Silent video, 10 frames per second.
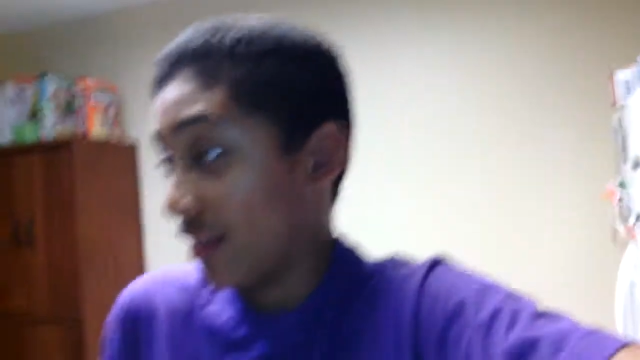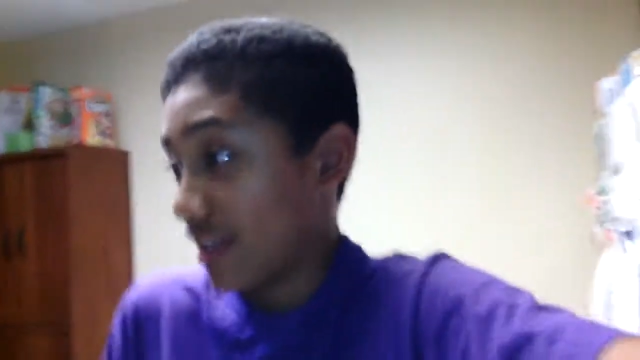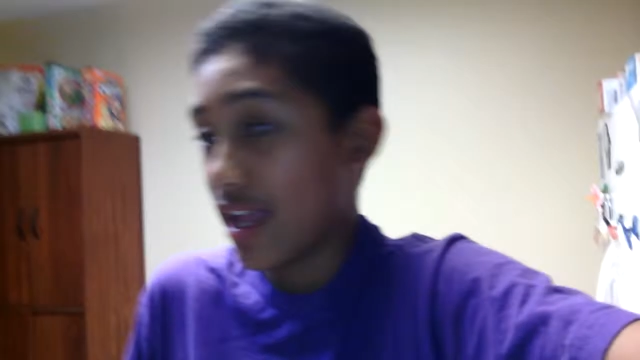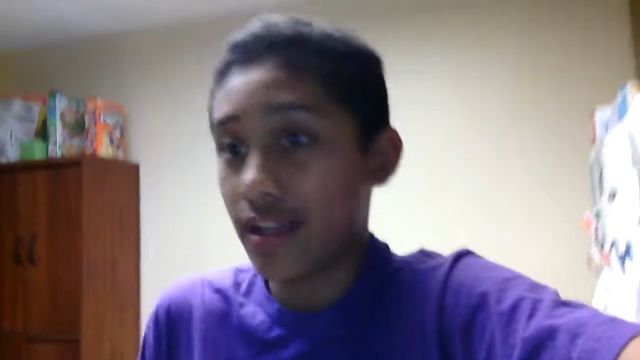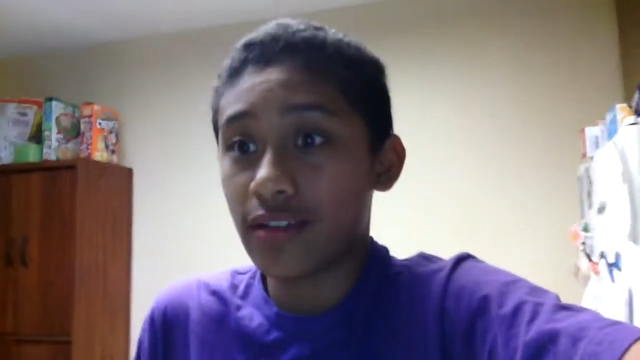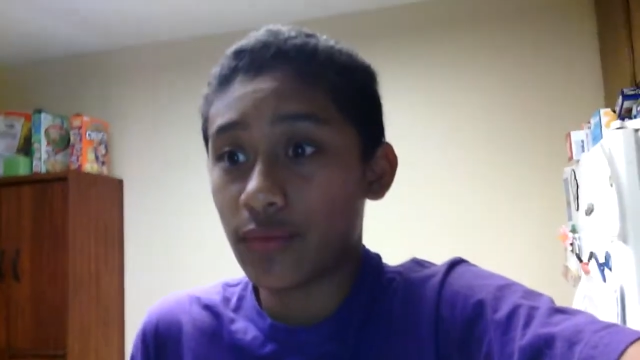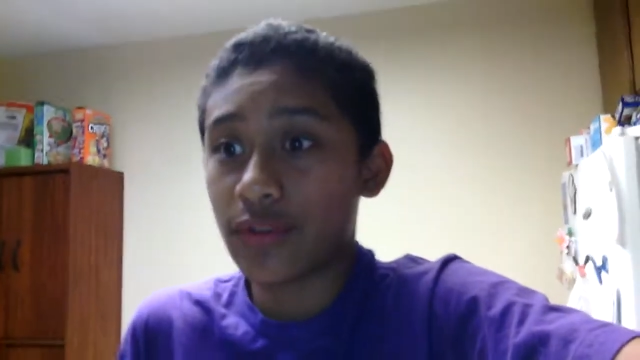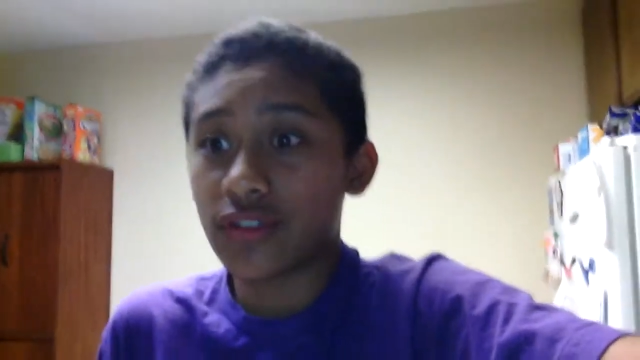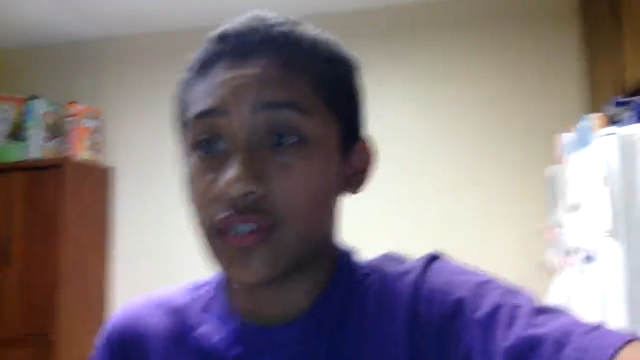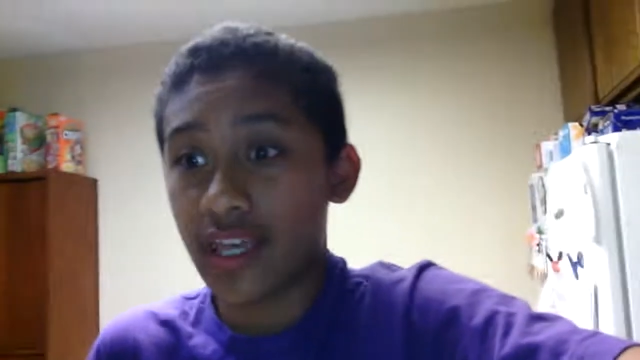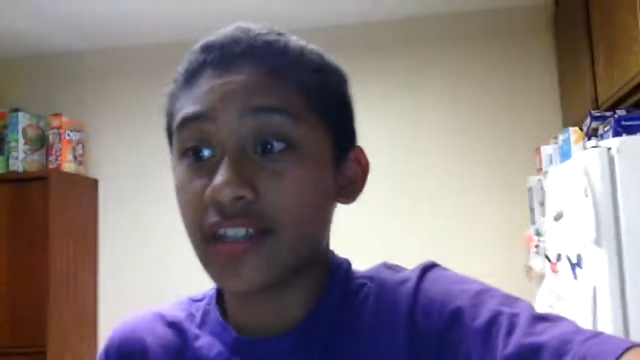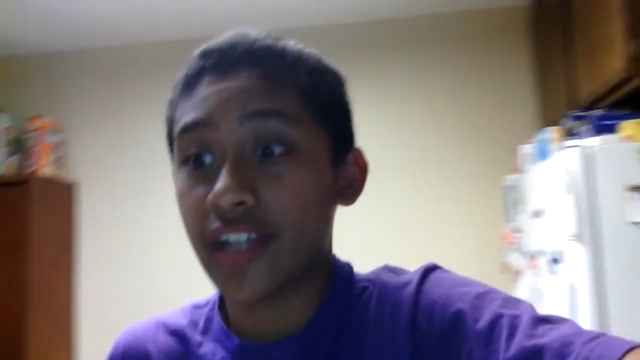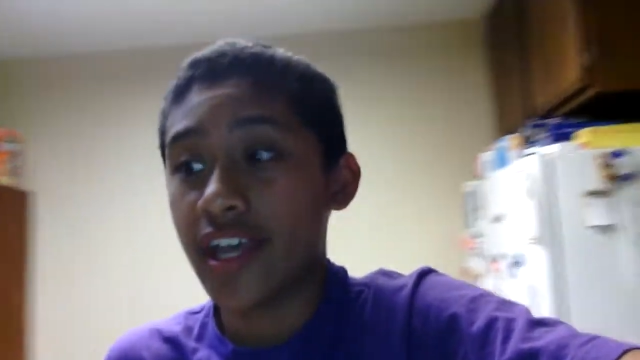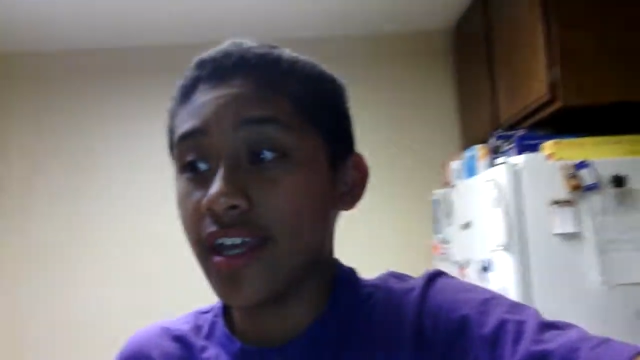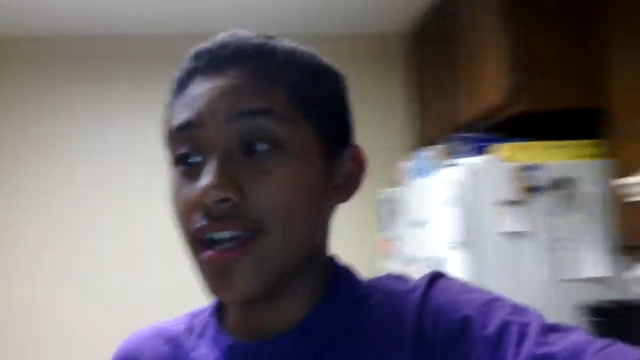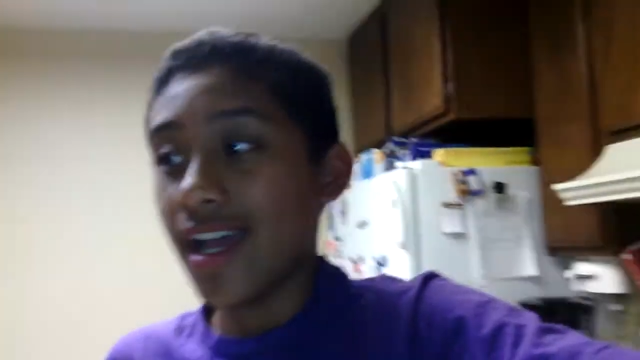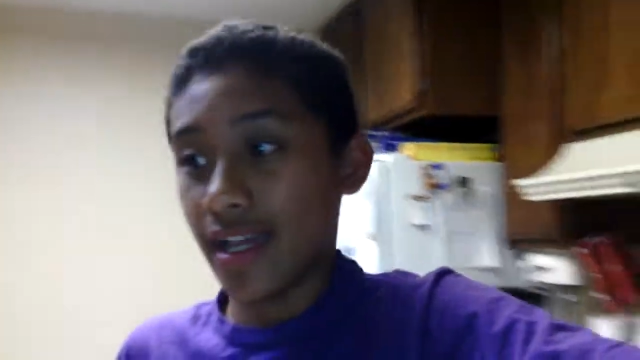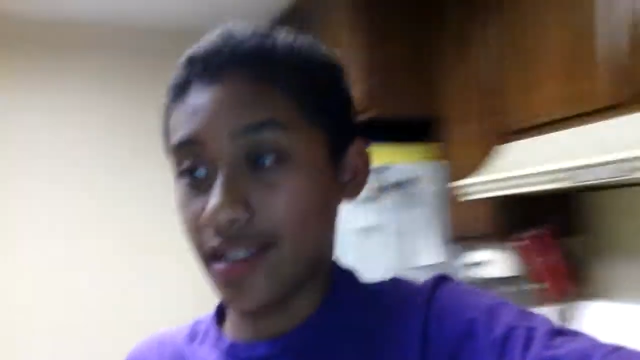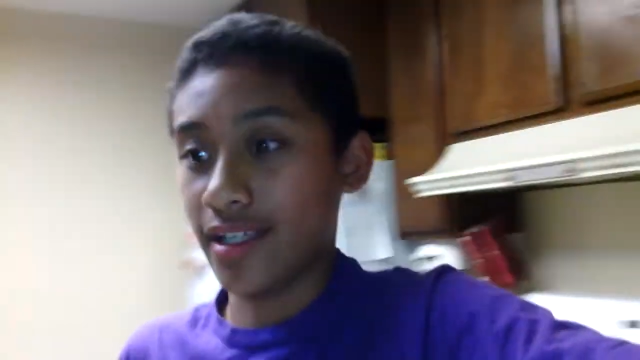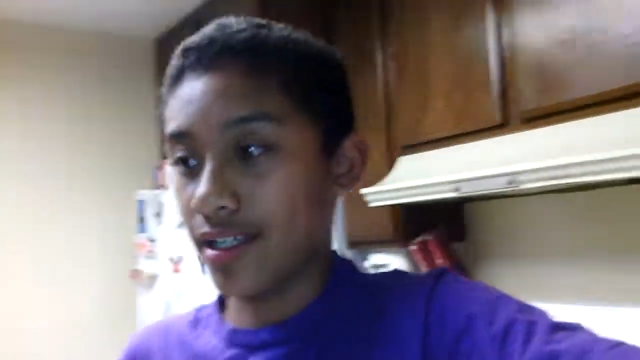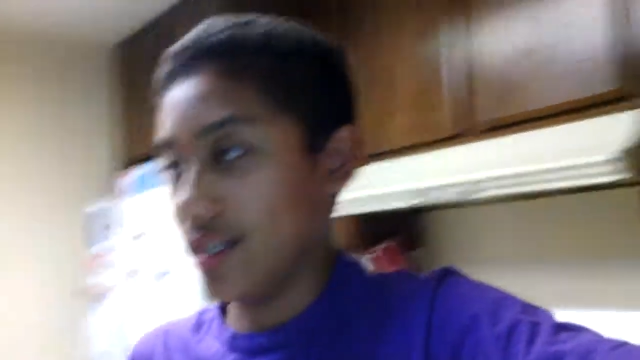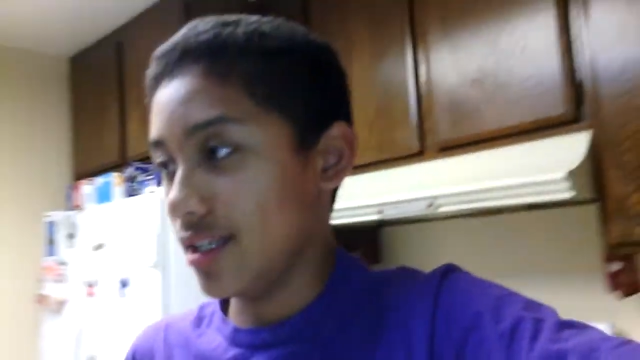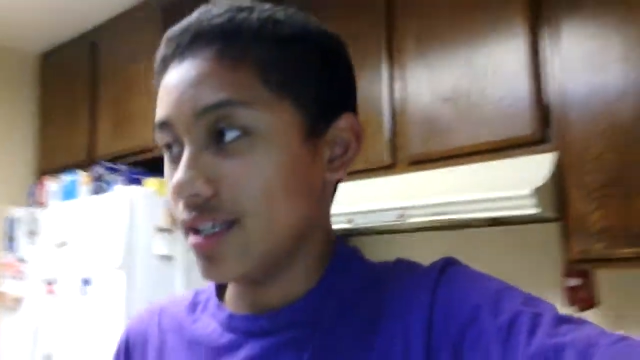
Like I, I went to the internet, and then